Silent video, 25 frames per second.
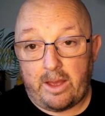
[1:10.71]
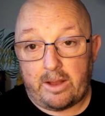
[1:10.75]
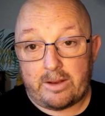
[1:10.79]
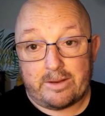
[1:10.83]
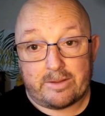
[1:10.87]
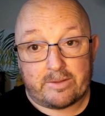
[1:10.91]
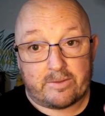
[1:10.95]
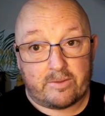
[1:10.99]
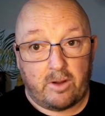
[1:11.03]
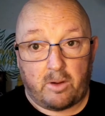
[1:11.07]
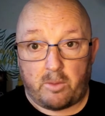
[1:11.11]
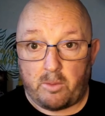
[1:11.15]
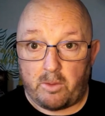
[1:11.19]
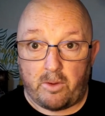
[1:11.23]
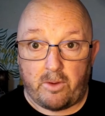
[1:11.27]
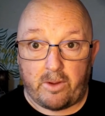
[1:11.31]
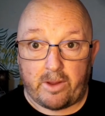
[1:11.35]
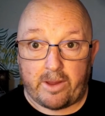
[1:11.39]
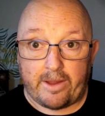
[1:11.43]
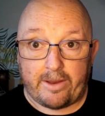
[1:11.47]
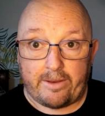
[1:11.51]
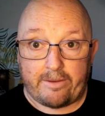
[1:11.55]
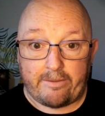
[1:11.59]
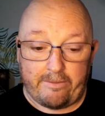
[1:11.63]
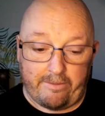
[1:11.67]
And it's not
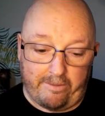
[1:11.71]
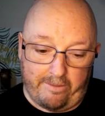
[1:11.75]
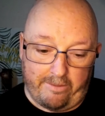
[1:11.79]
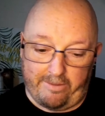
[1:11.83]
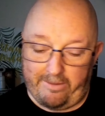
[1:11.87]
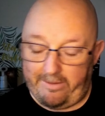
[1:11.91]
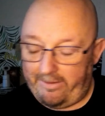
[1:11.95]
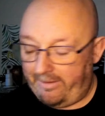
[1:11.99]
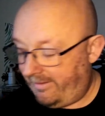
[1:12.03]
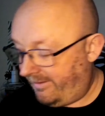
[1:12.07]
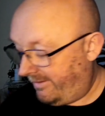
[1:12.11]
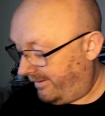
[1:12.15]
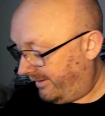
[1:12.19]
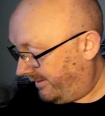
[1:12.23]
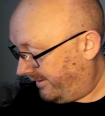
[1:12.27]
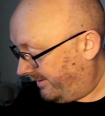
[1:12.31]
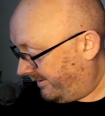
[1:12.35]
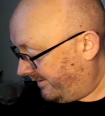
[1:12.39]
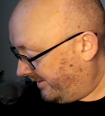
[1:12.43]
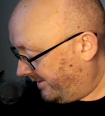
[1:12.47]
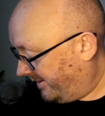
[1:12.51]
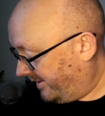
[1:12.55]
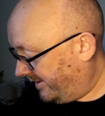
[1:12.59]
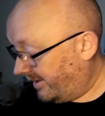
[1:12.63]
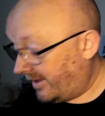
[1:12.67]
working.
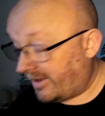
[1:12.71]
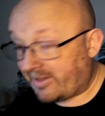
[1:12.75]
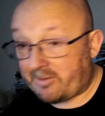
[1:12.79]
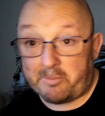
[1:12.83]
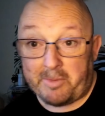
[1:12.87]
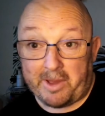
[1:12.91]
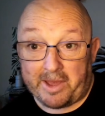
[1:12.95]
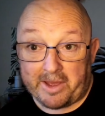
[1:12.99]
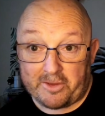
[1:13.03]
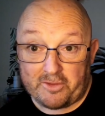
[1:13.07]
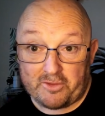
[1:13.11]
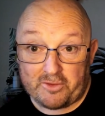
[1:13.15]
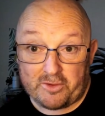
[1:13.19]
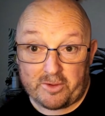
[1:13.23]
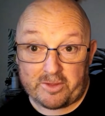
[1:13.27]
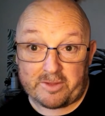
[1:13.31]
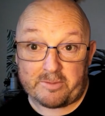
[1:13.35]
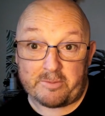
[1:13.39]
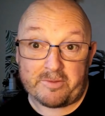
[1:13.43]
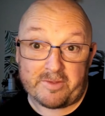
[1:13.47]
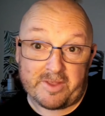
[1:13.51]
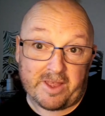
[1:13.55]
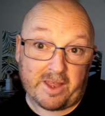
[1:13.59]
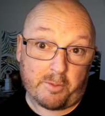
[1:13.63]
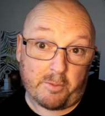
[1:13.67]
That's my
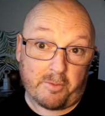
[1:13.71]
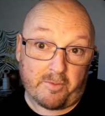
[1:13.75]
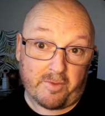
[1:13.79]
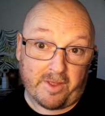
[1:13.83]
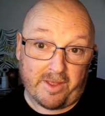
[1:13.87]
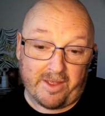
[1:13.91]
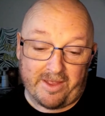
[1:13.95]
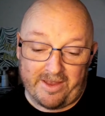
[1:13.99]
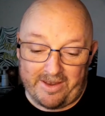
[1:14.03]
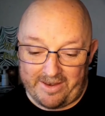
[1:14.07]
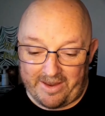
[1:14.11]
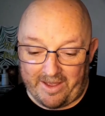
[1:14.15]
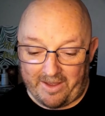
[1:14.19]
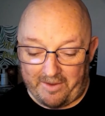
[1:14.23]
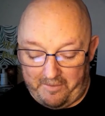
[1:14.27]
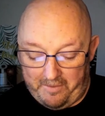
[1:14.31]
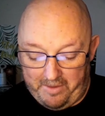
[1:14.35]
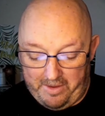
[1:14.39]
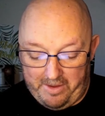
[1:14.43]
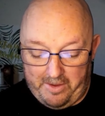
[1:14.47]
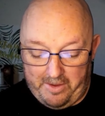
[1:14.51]
excuse, I'm sticking with it. No,